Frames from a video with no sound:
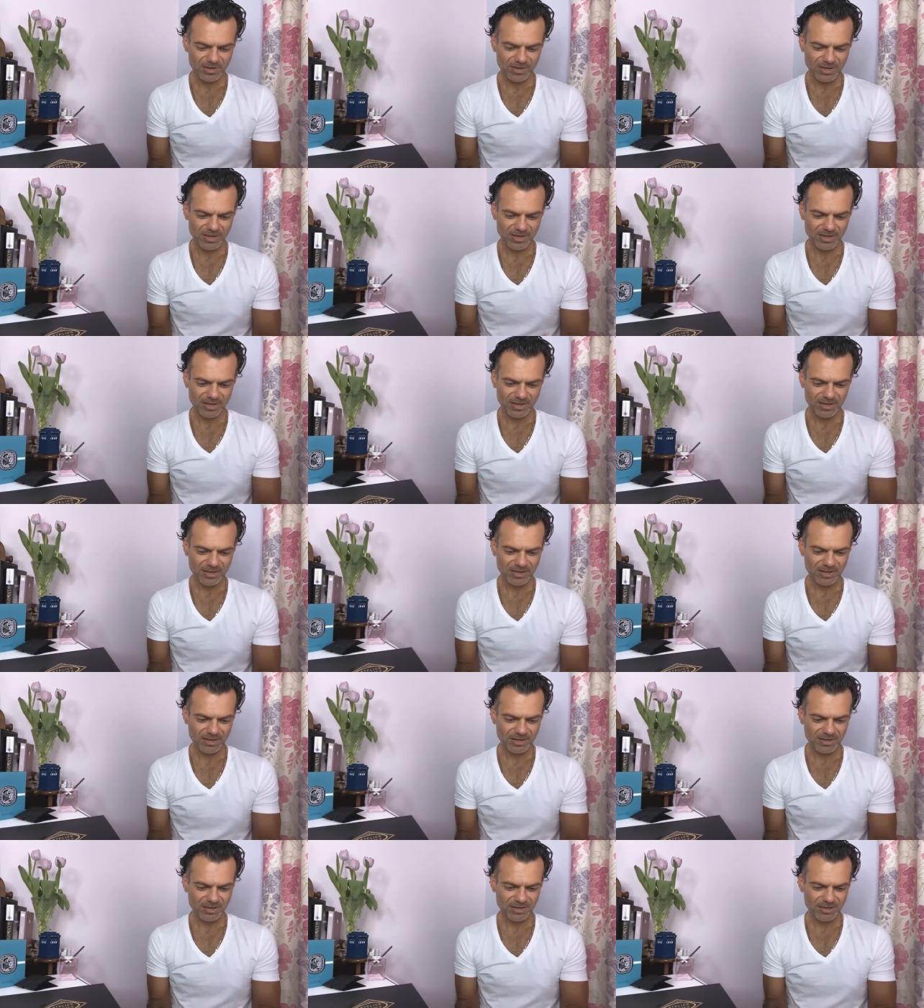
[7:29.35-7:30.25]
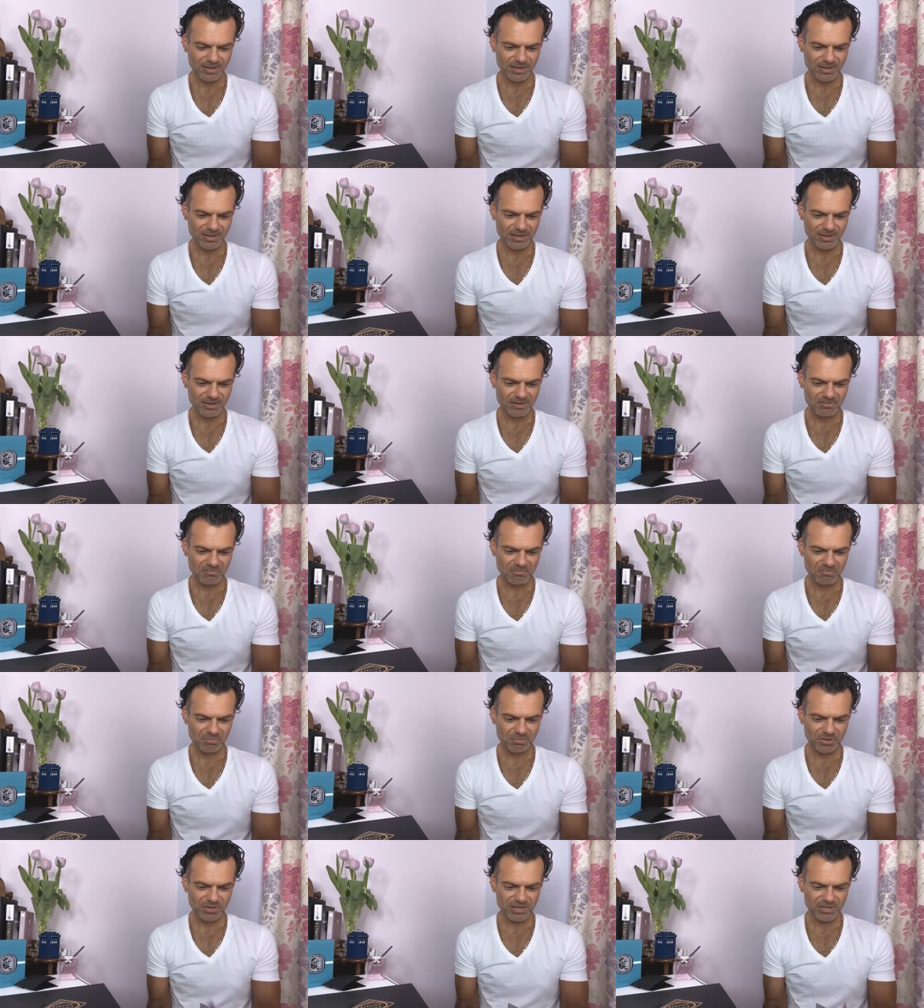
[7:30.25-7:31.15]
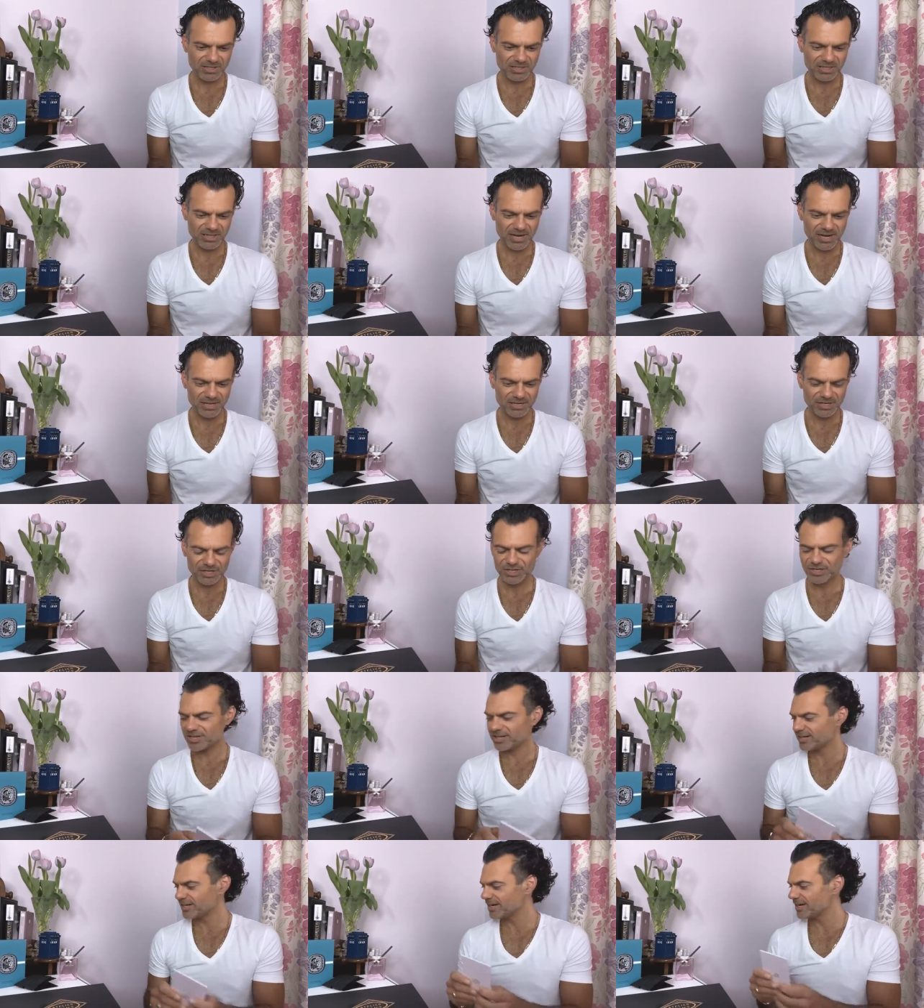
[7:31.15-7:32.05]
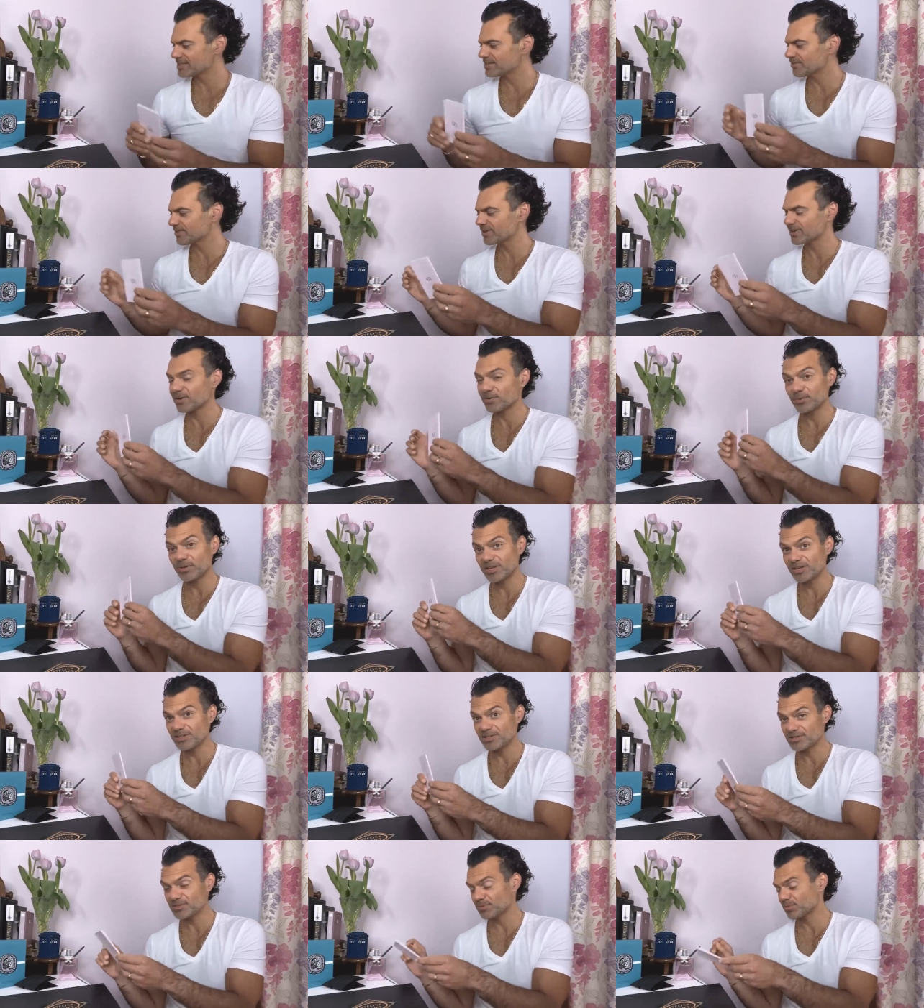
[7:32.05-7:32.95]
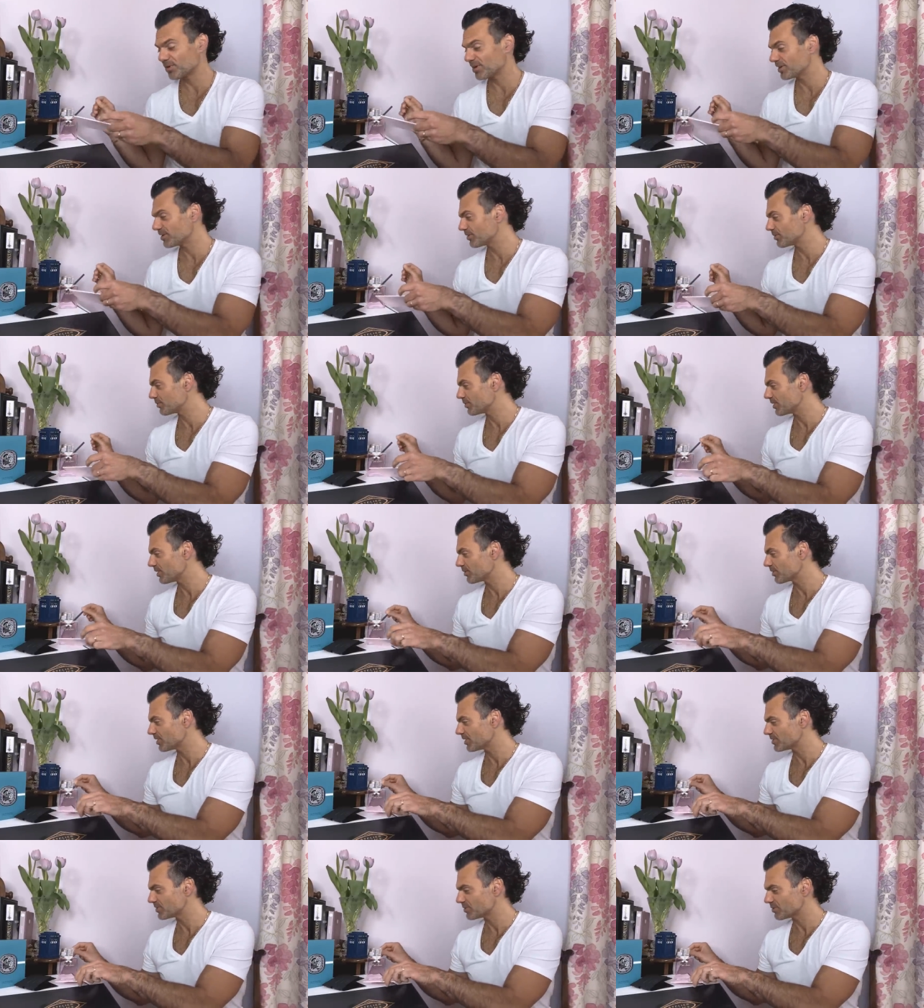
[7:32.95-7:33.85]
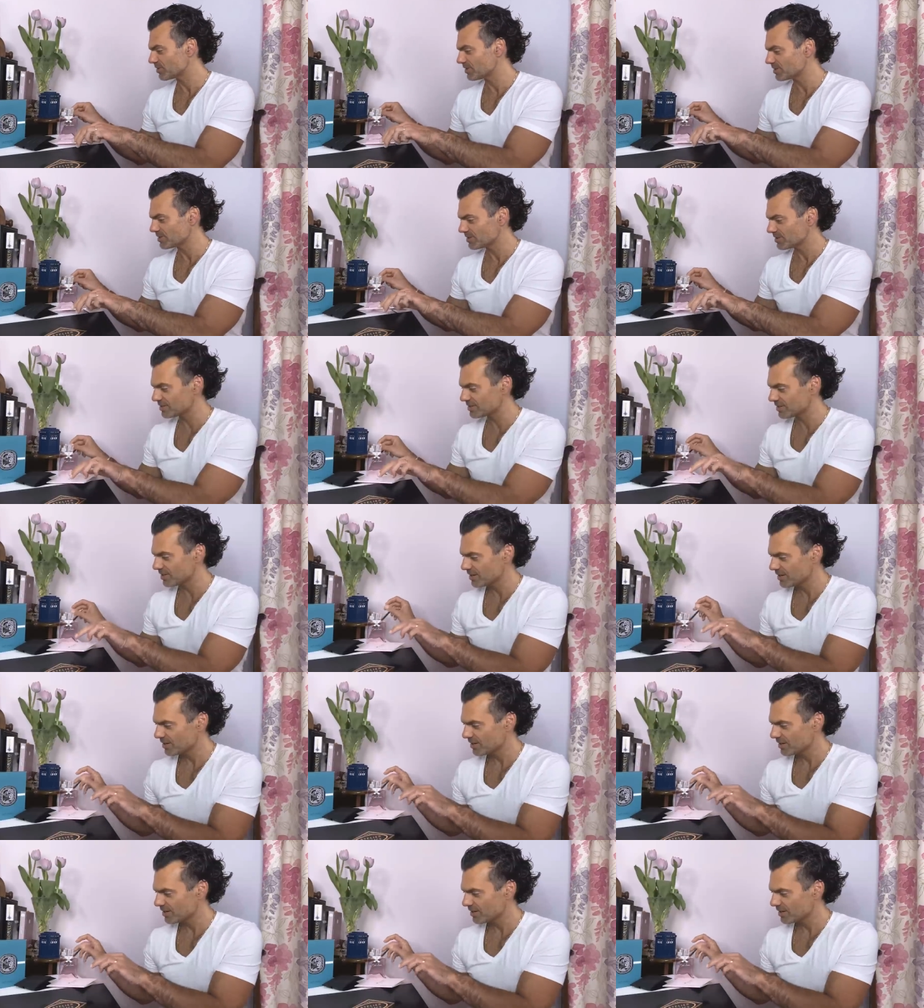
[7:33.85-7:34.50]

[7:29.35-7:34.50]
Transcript: Uh, potentially. Let's find out. We need to spray, don't we? Okay, so this is